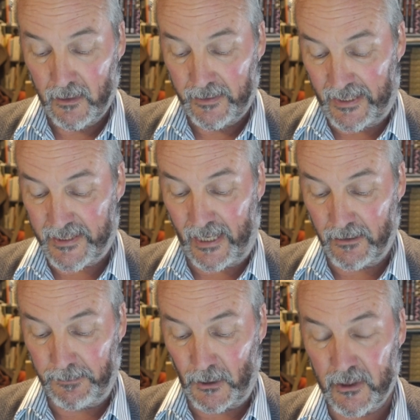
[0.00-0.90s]
That's down
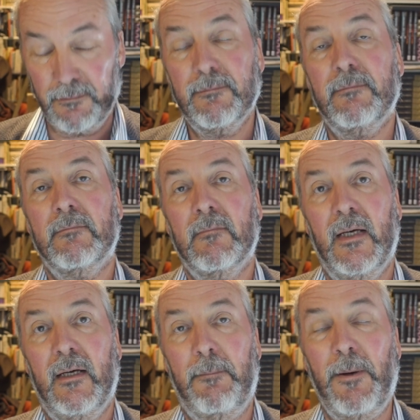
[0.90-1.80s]
the bottom.
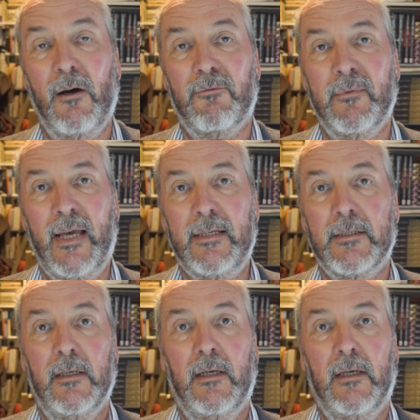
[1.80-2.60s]
Apart from that,